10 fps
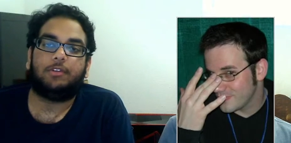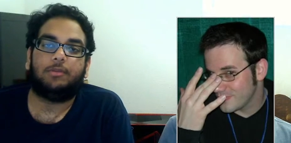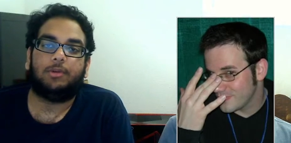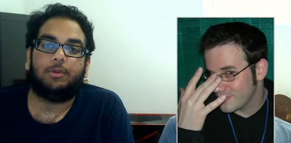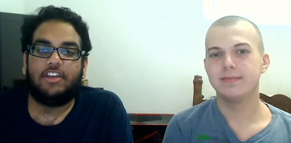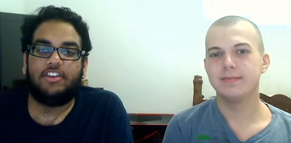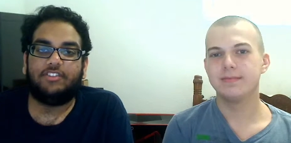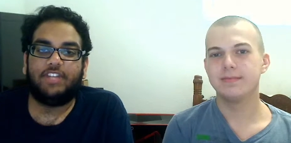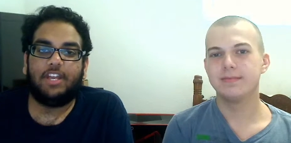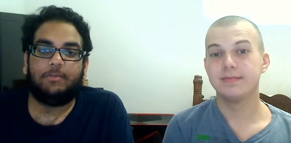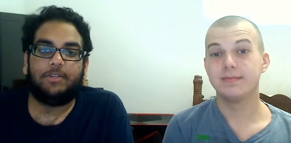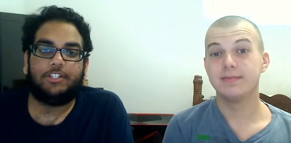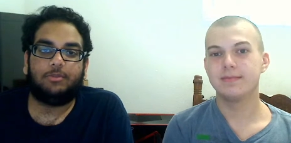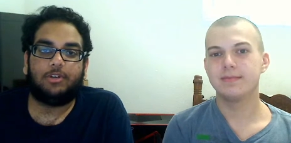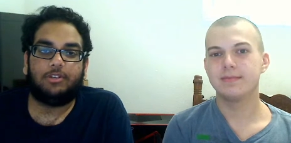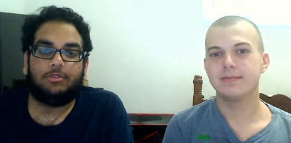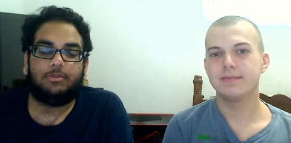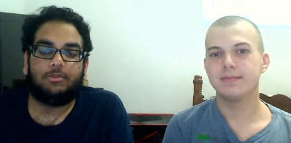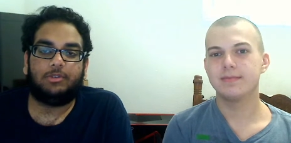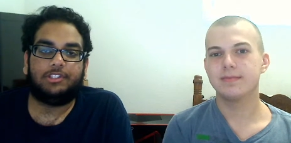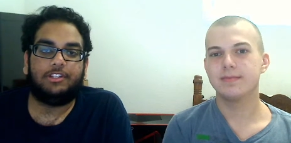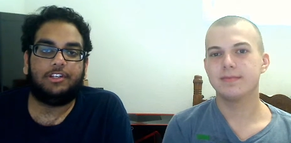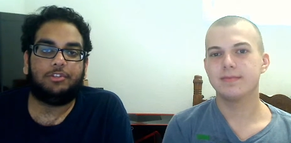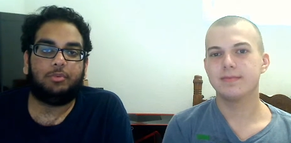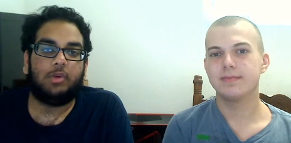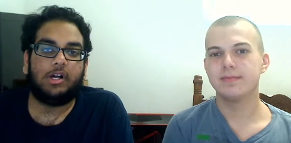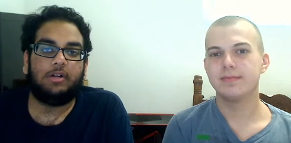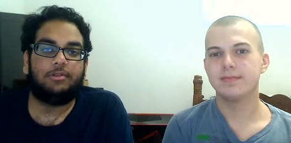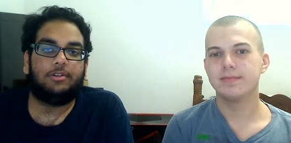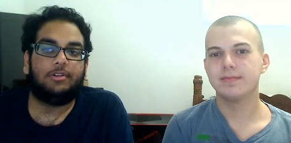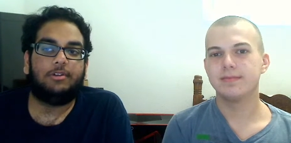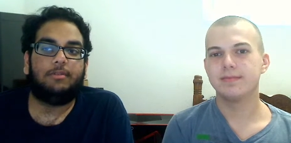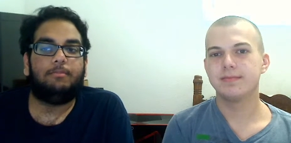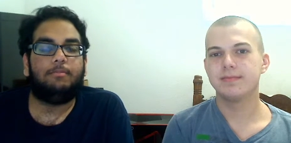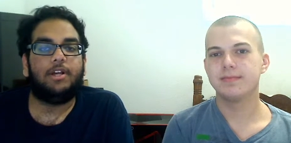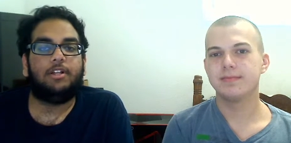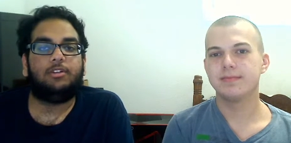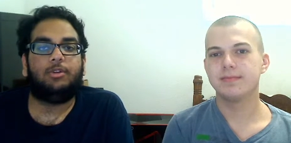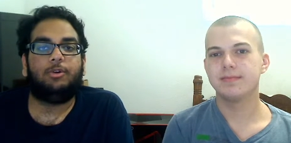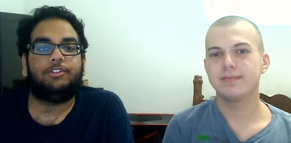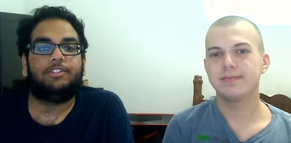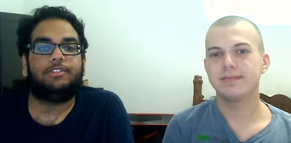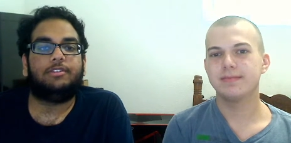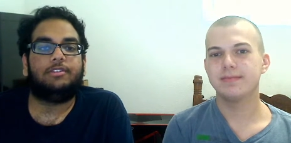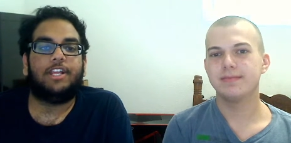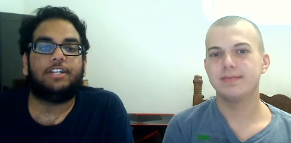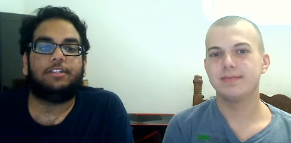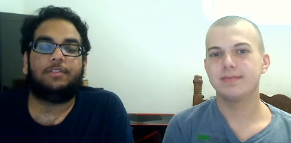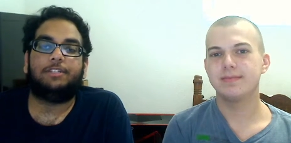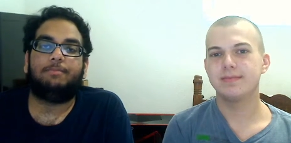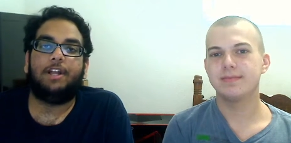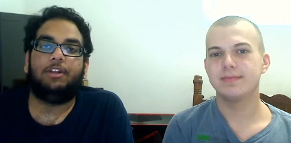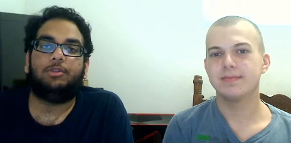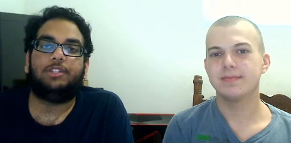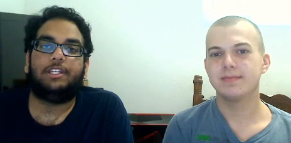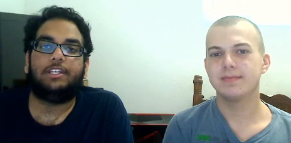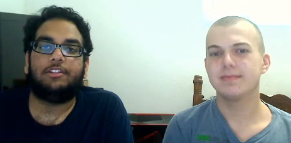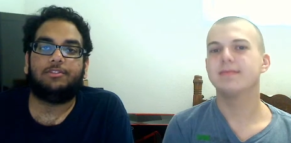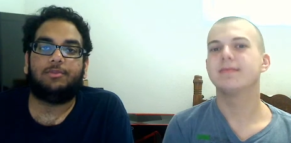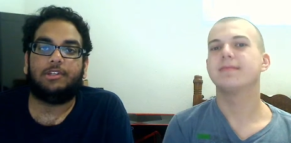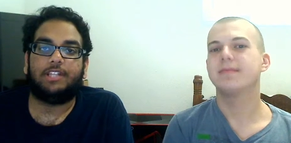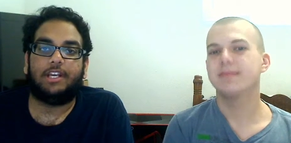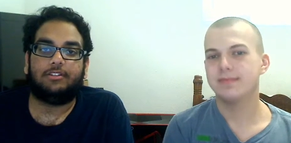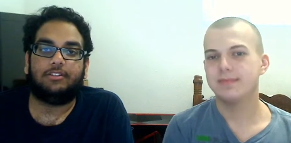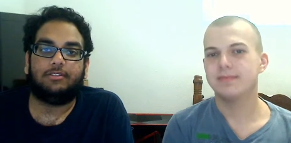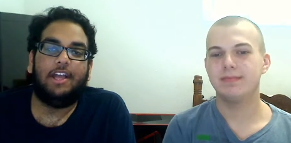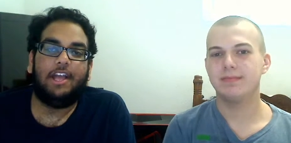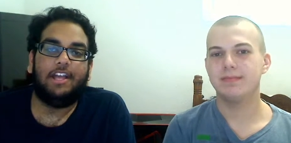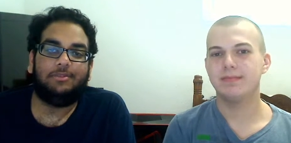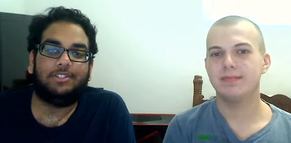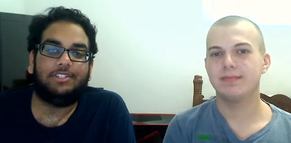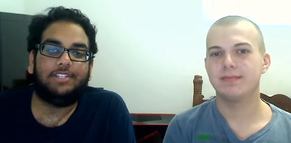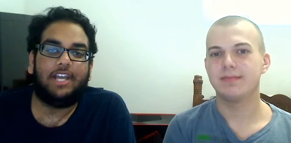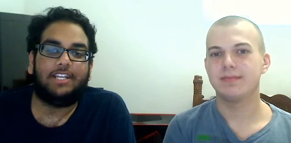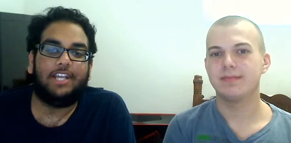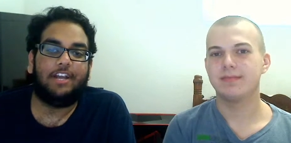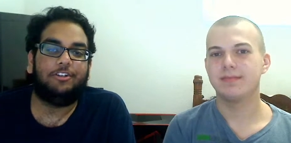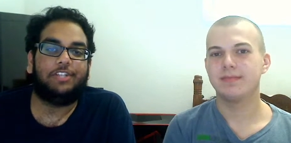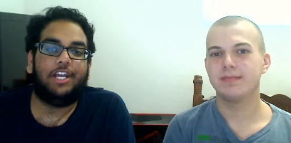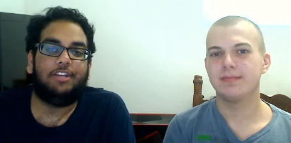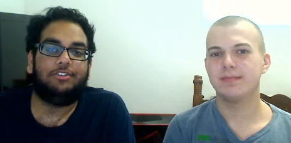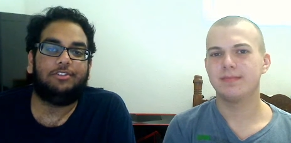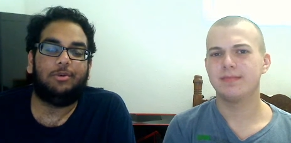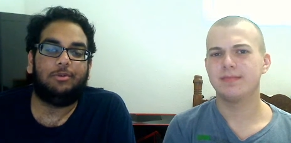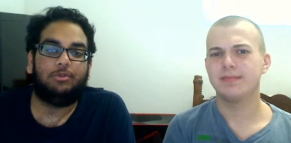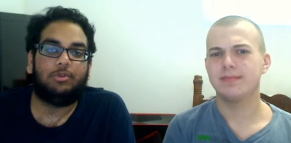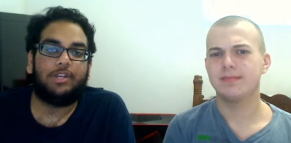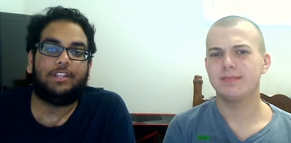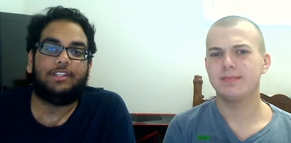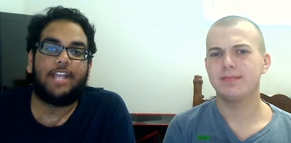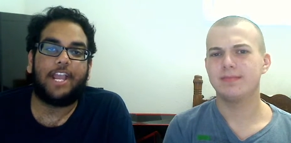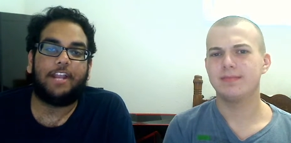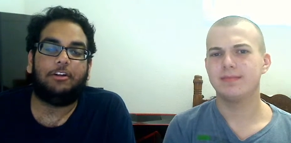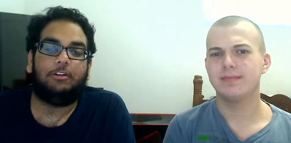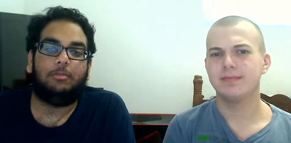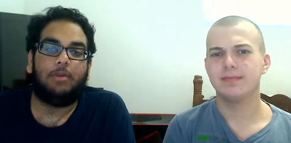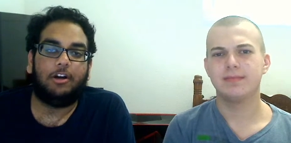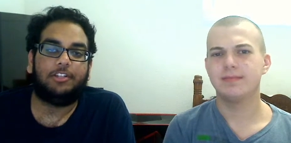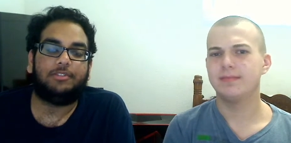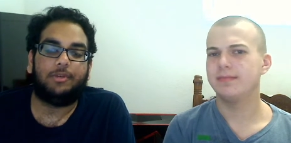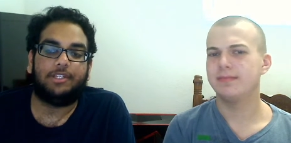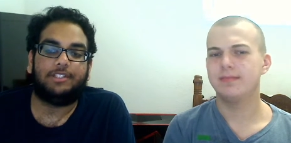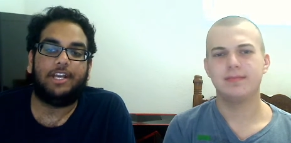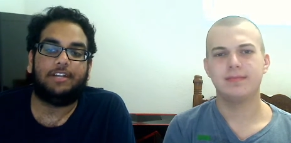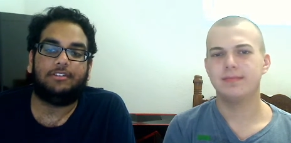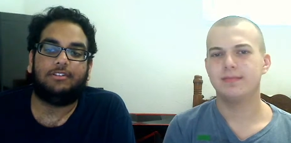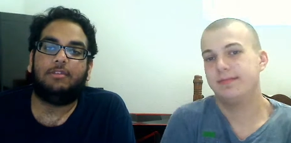Speaker 1: the role. His Japanese one was good as well, but Lawrence's nature fits better with an English voice actor. As for the side characters, I also greatly hated Amarty's voice actor,